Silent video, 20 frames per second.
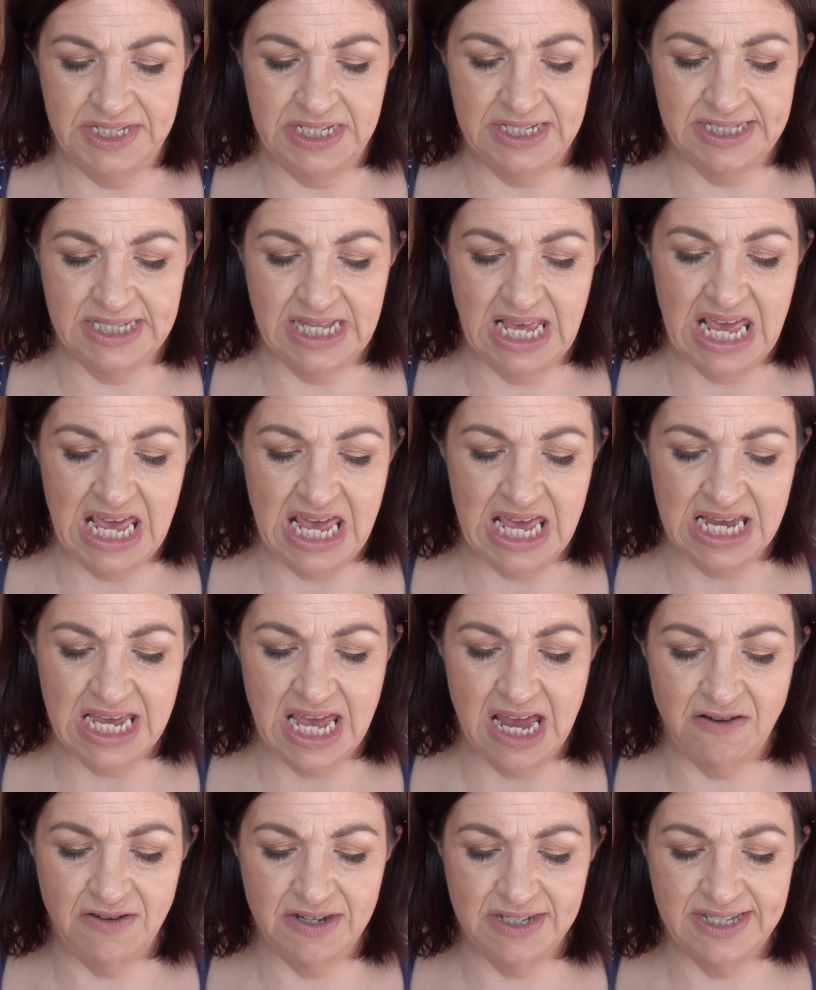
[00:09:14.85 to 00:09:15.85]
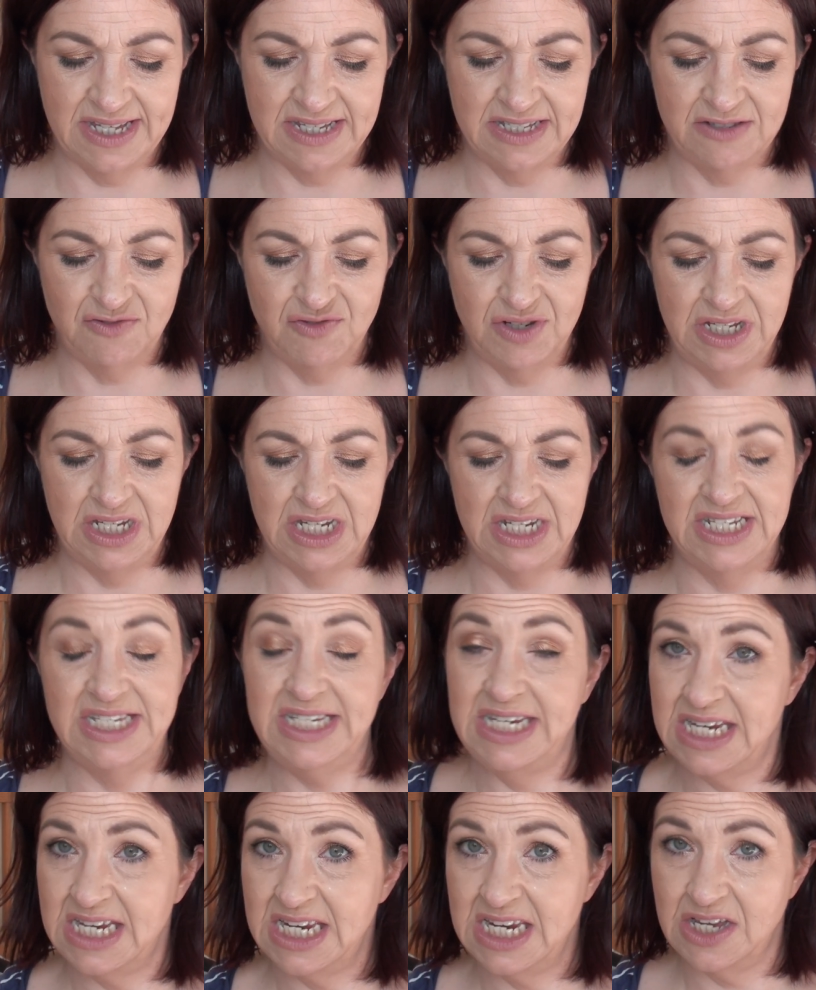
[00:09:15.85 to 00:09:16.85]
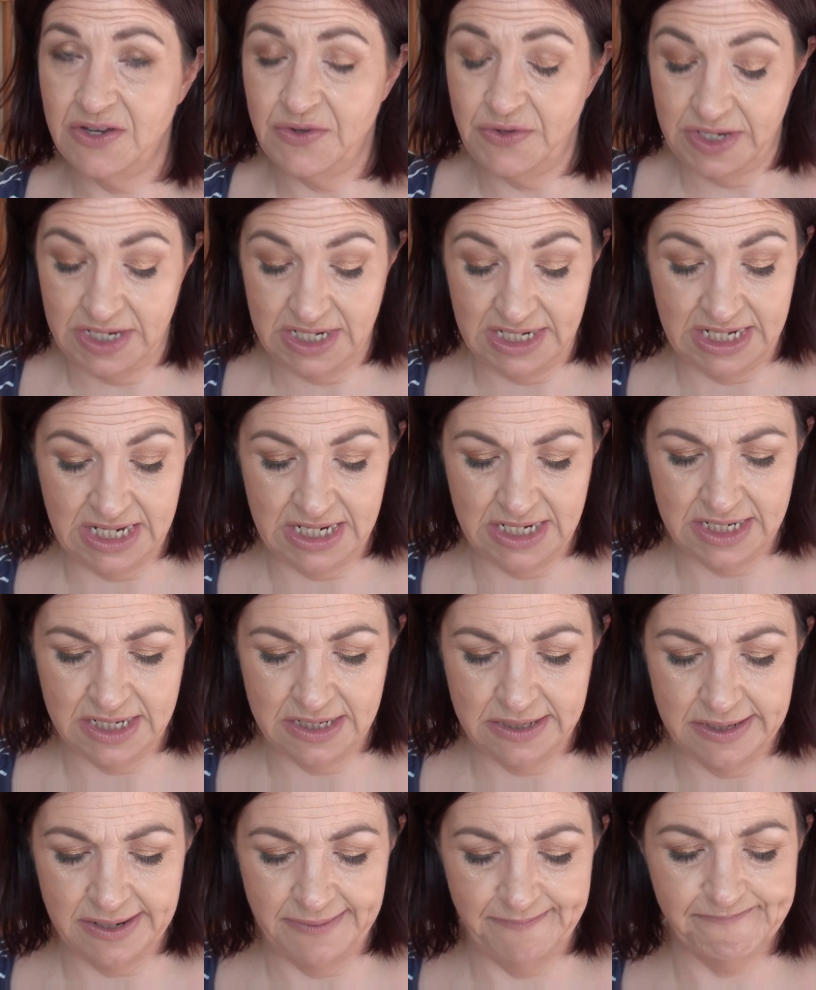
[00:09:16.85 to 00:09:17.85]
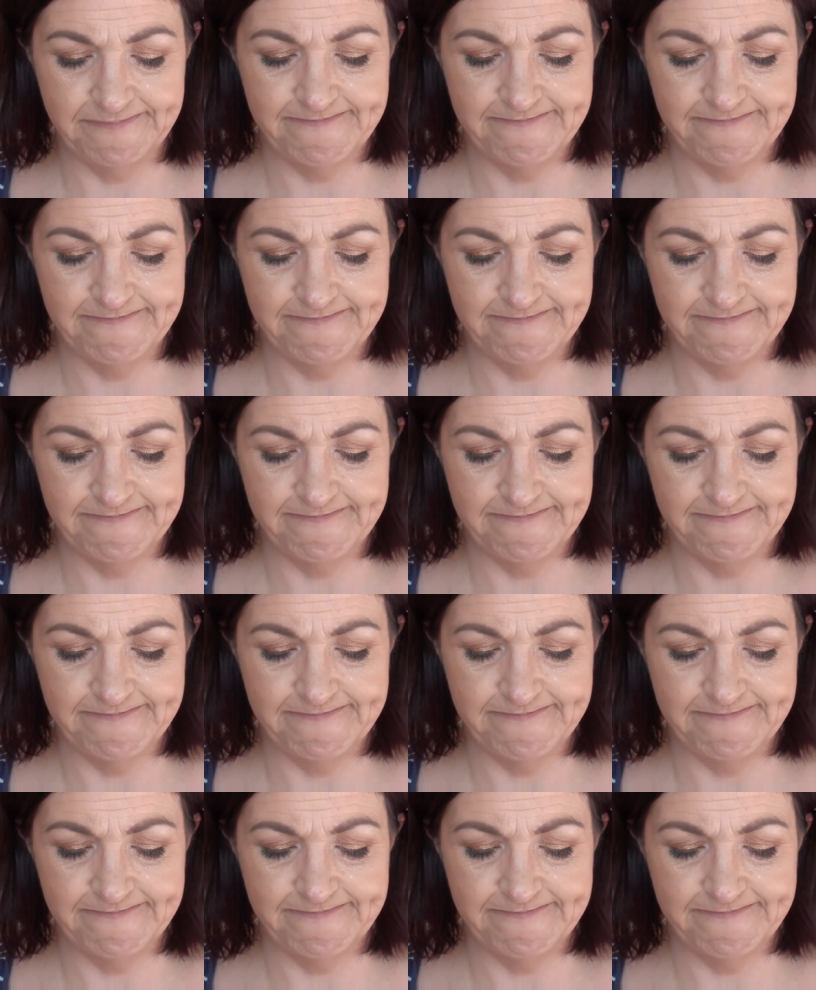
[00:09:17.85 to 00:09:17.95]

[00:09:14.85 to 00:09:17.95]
It's the hair care accessory you didn't know you needed.